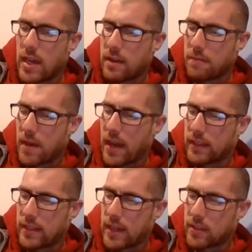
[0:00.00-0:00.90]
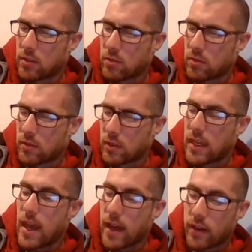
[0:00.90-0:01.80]
In fact, the
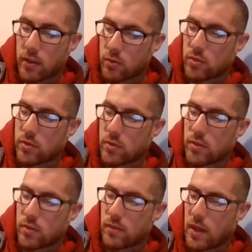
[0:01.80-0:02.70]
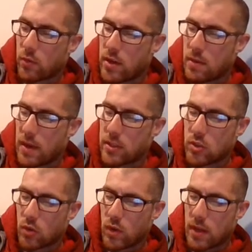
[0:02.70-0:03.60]
echoes form a
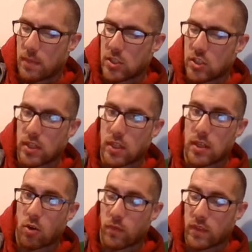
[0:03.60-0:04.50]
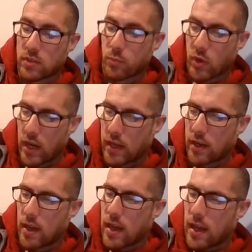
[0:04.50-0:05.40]
three-dimensional image in the dolphin's brain,
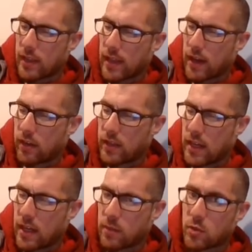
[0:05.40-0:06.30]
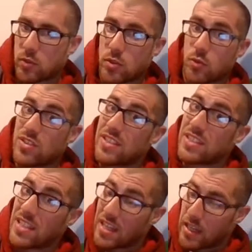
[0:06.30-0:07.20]
allowing the animals to
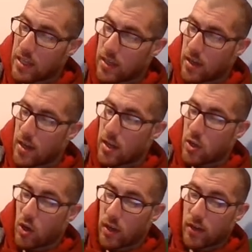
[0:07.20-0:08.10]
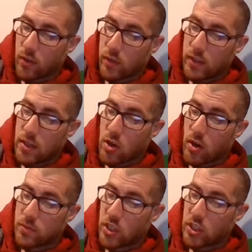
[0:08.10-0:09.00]
see not only the
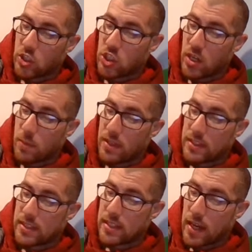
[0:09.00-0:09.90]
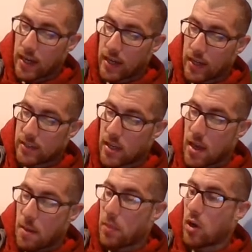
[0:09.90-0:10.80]
object's shape and size,
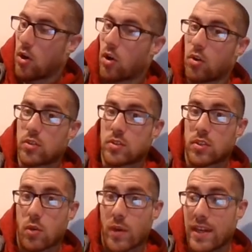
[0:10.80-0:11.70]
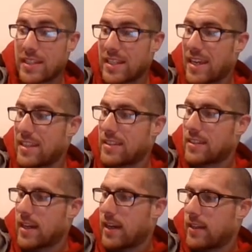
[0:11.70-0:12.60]
but also its
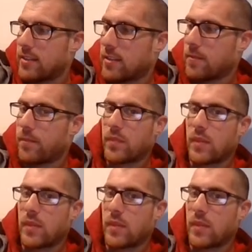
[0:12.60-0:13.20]
insides.